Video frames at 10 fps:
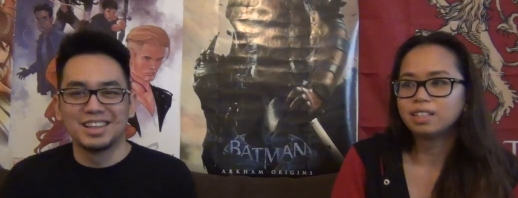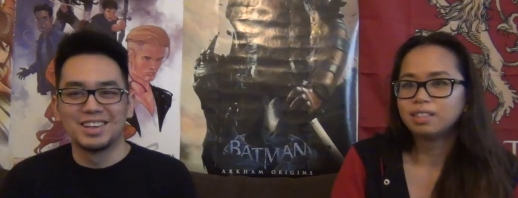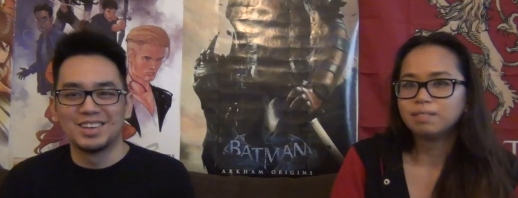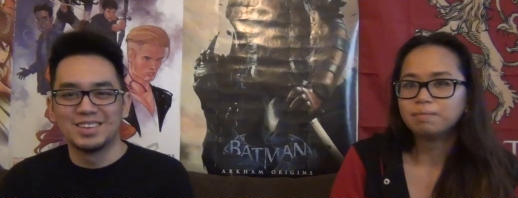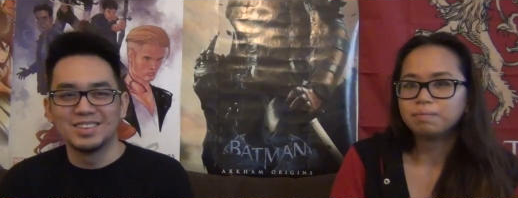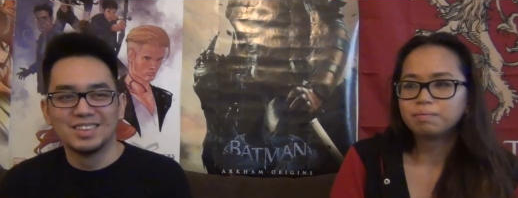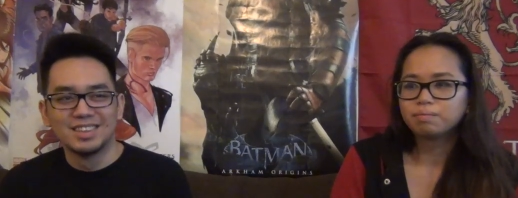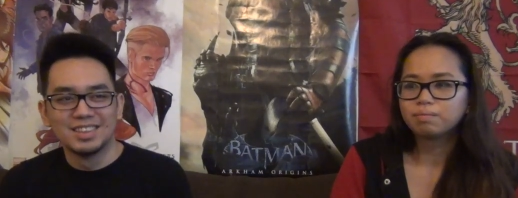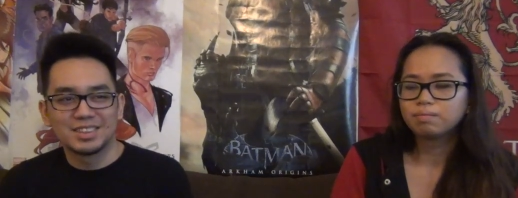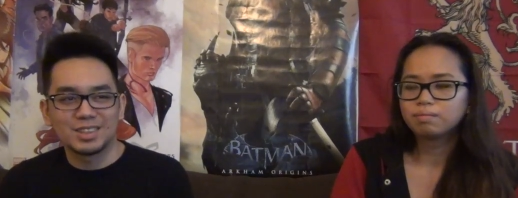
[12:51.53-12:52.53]
Speaker 1: you know,
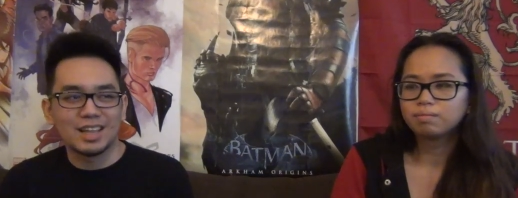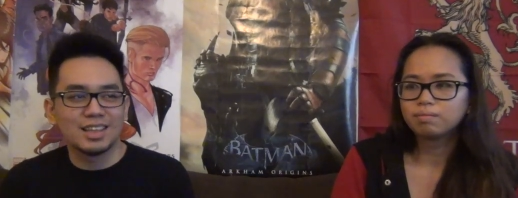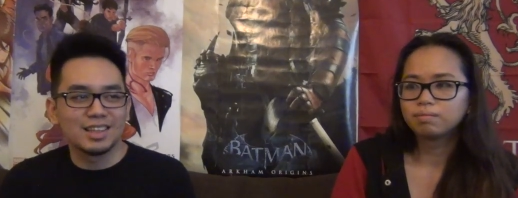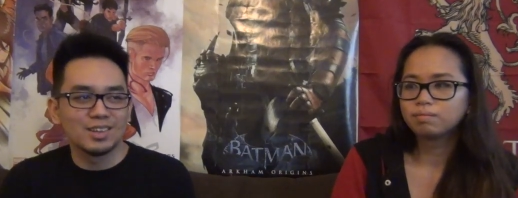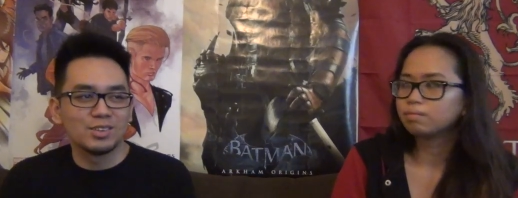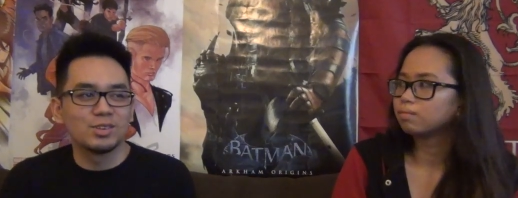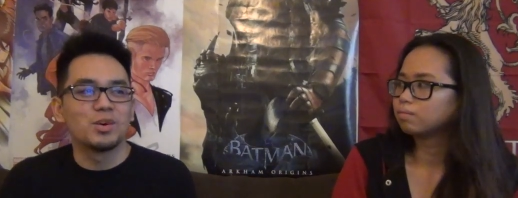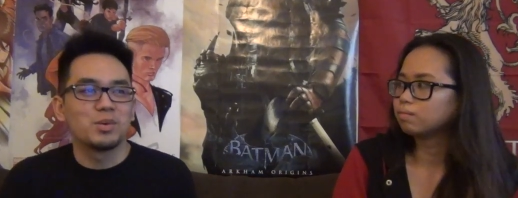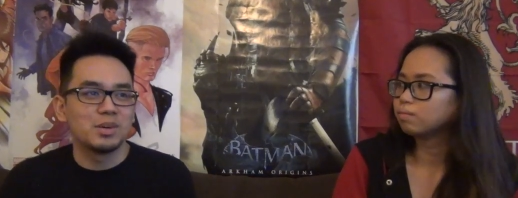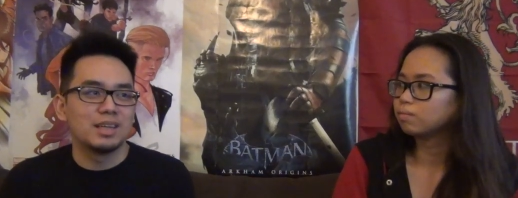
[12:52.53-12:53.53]
so that they
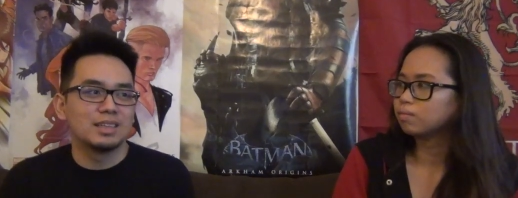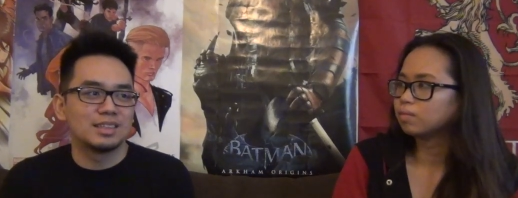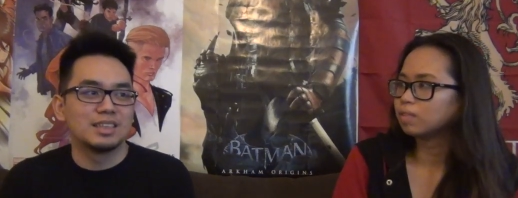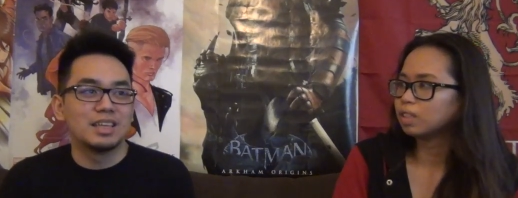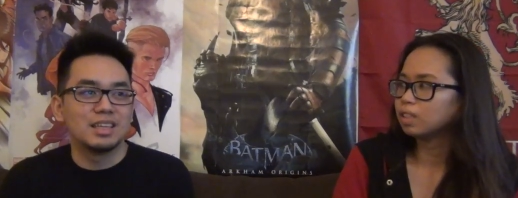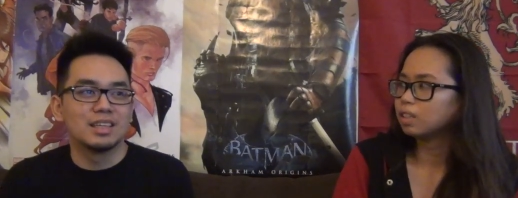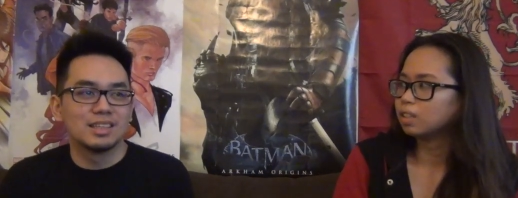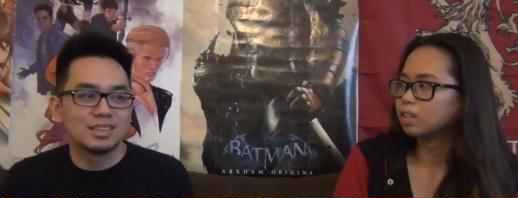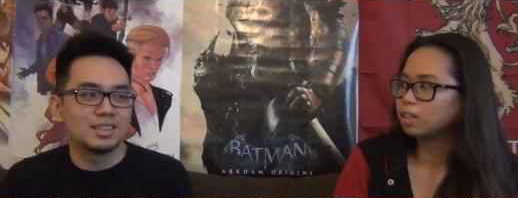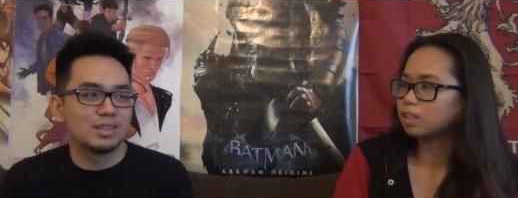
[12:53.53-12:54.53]
don't always need
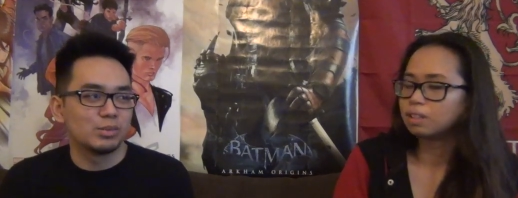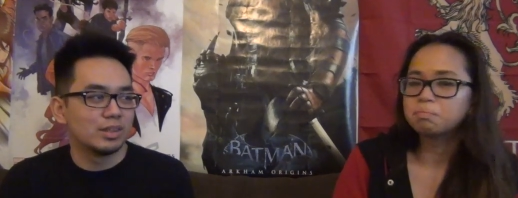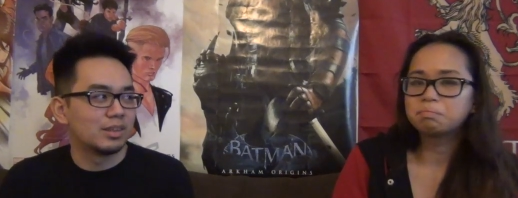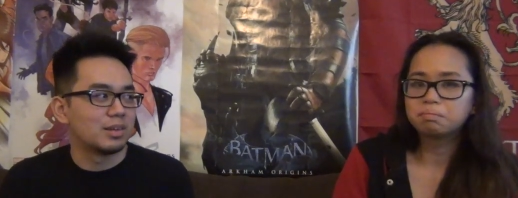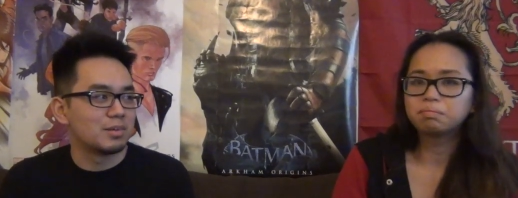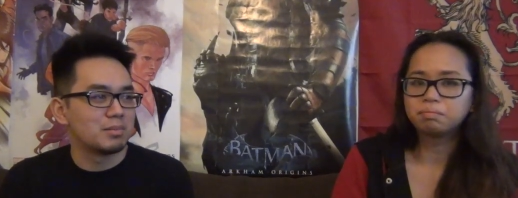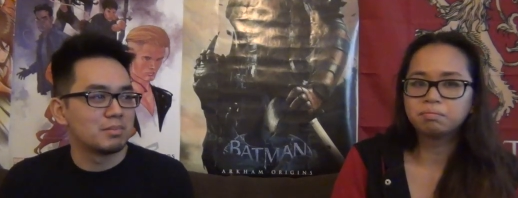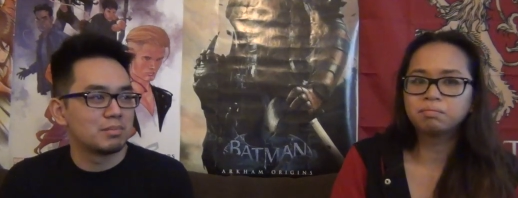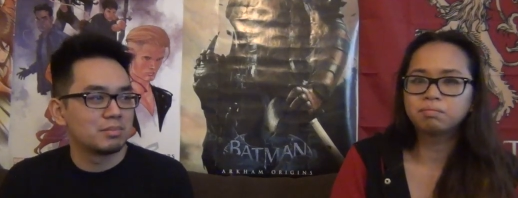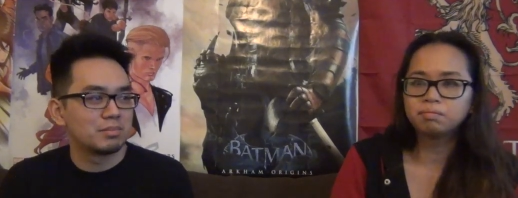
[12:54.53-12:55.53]
Izzy with them.
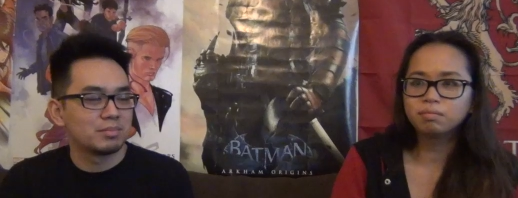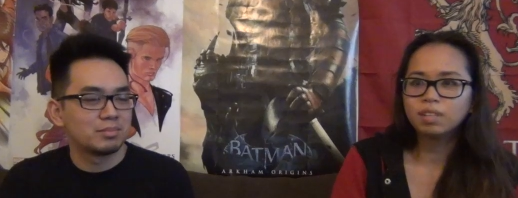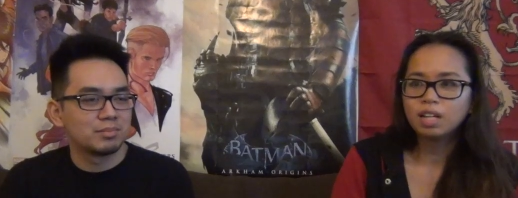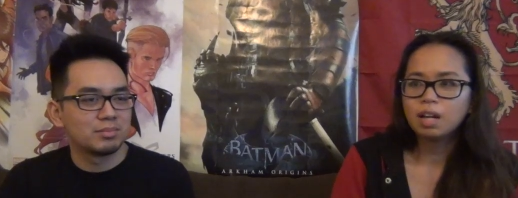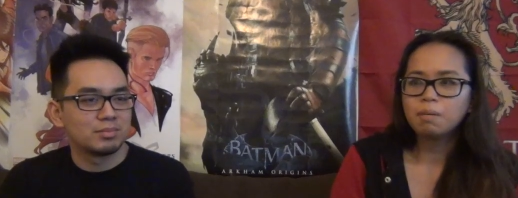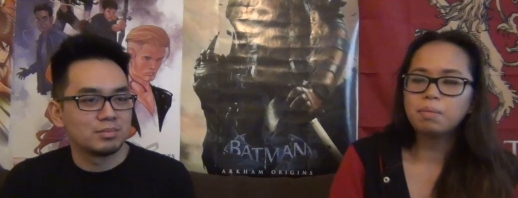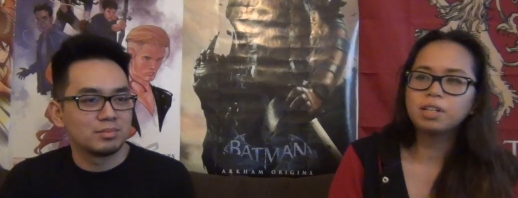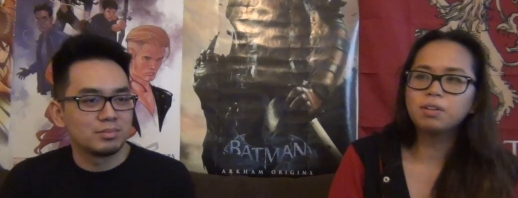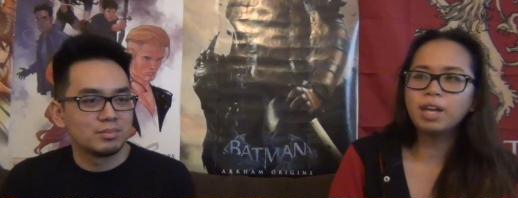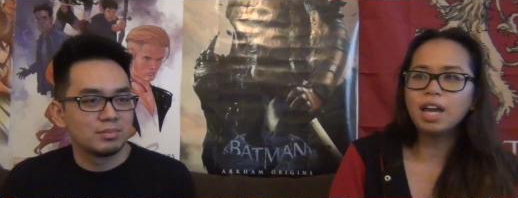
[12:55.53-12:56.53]
Speaker 2: Mm -hmm.
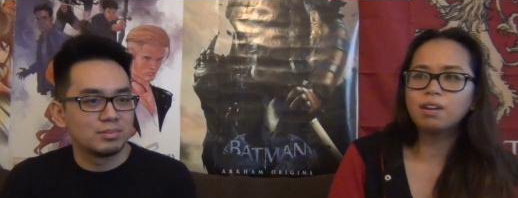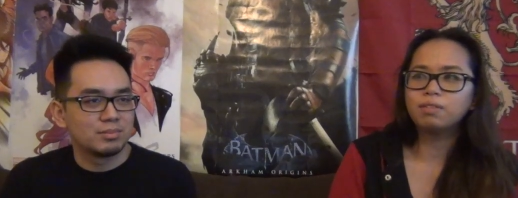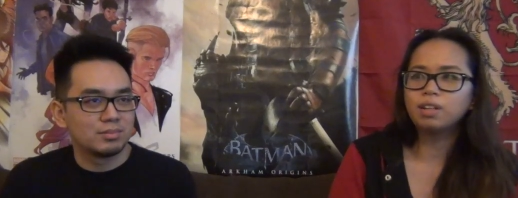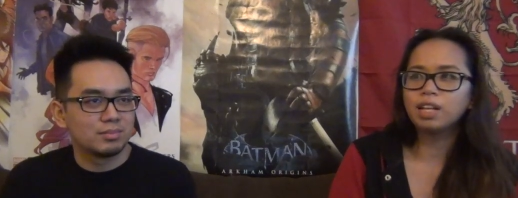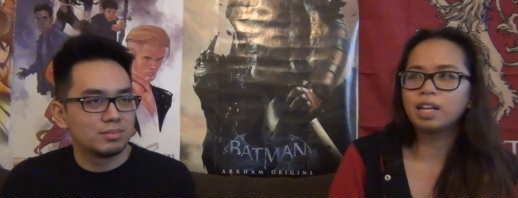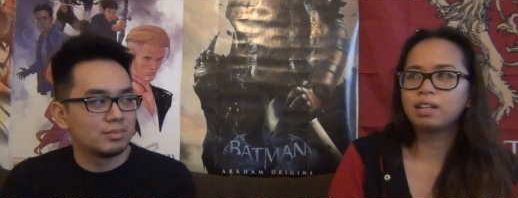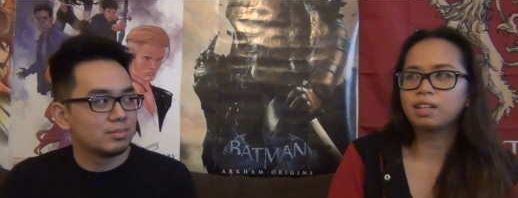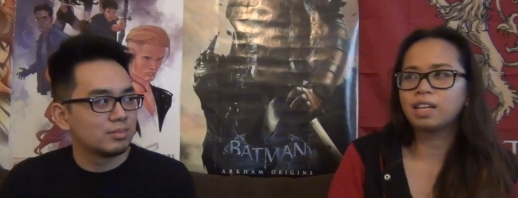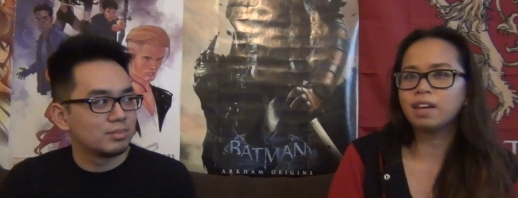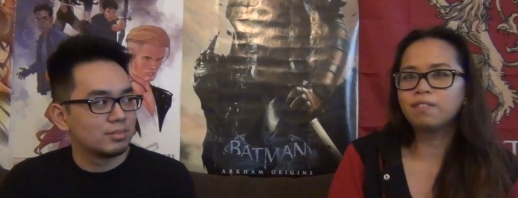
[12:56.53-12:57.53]
But you can't really
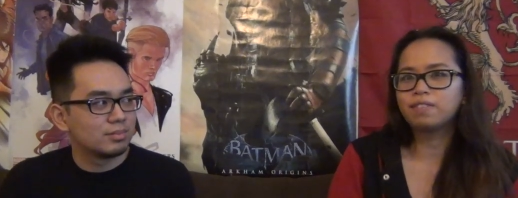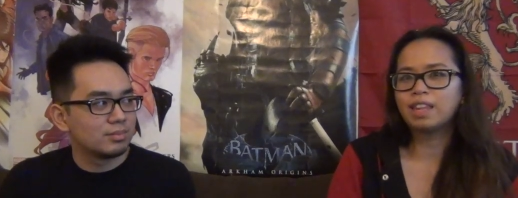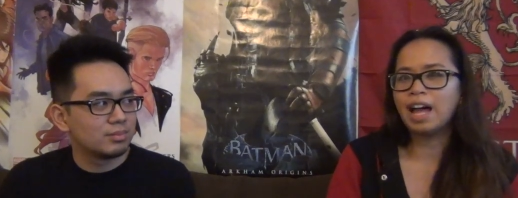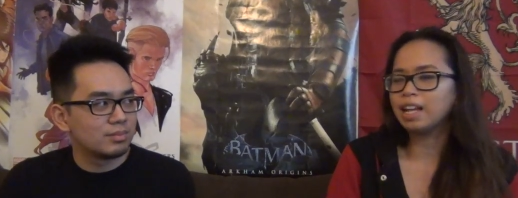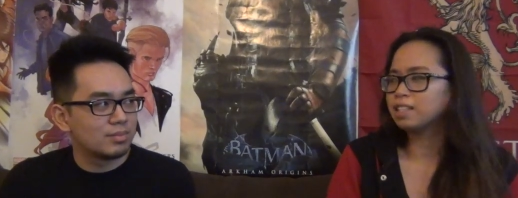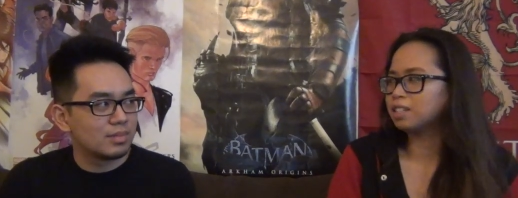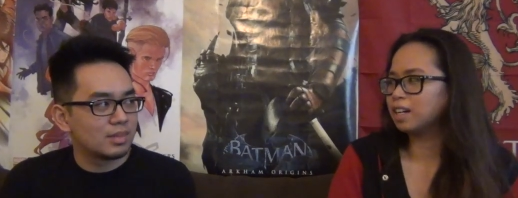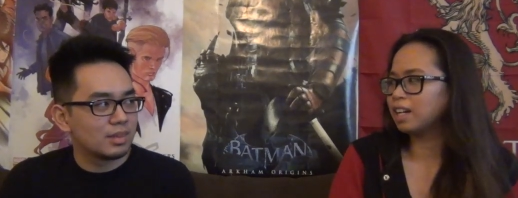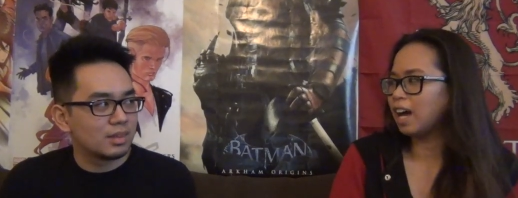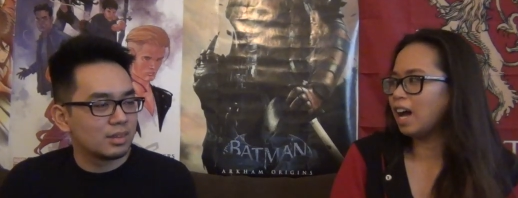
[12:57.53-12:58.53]
give that to
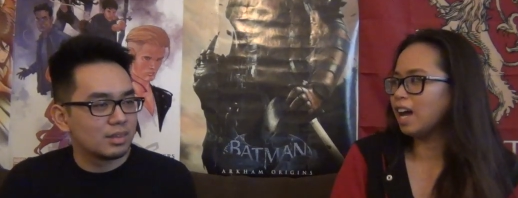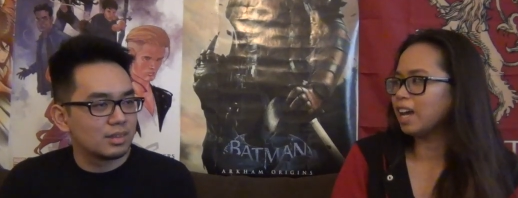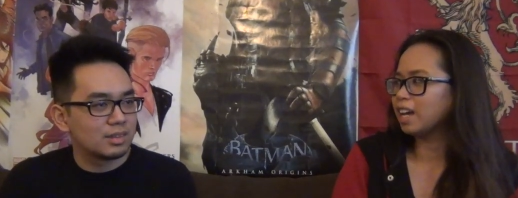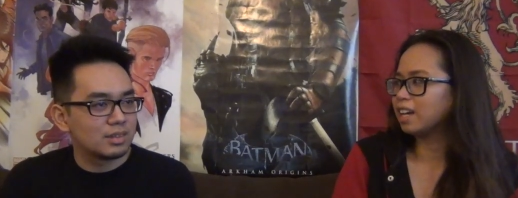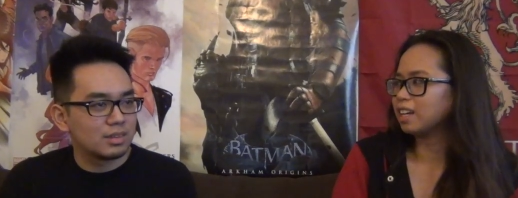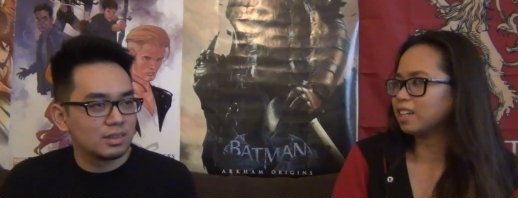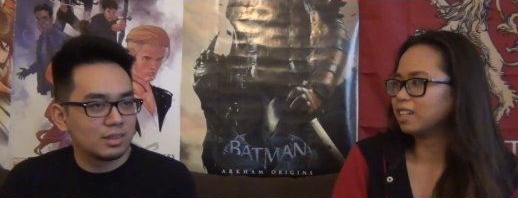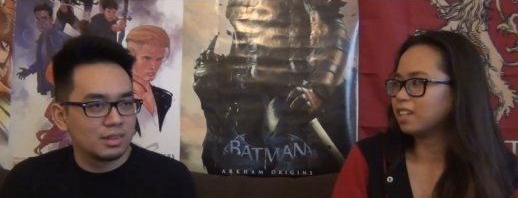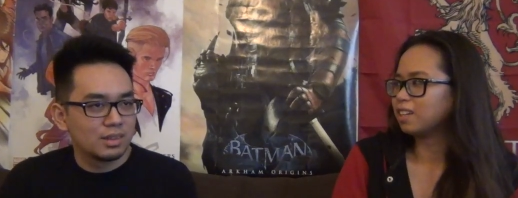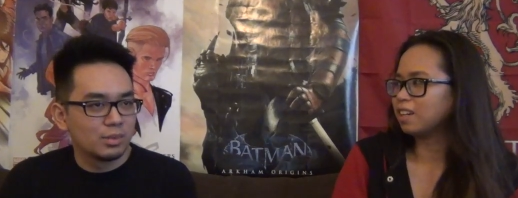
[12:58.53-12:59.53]
a guy.
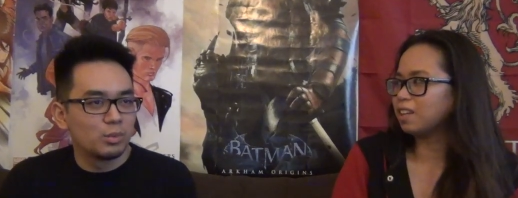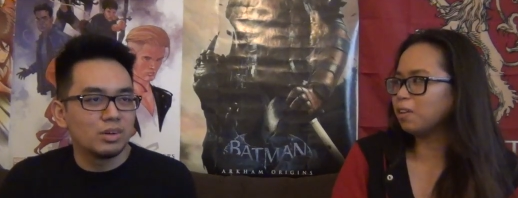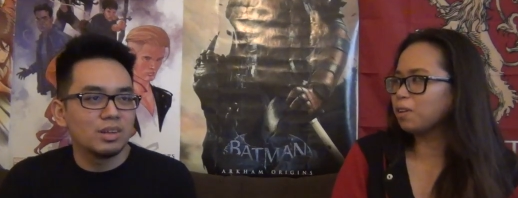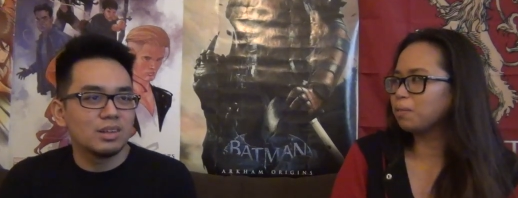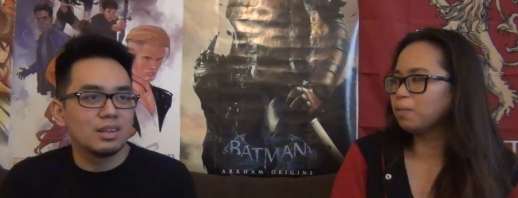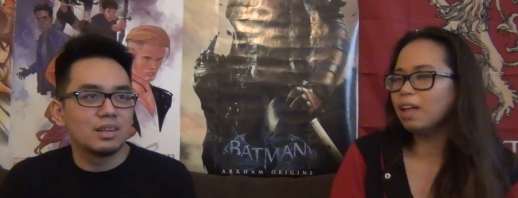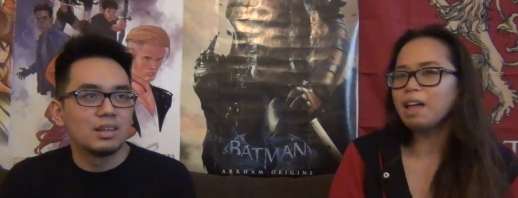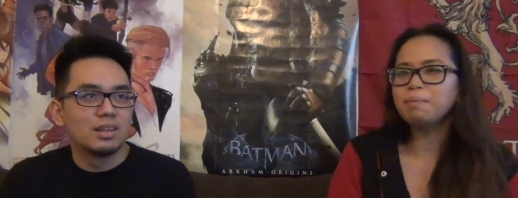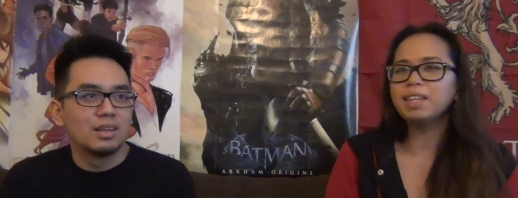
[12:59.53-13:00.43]
Well, well, I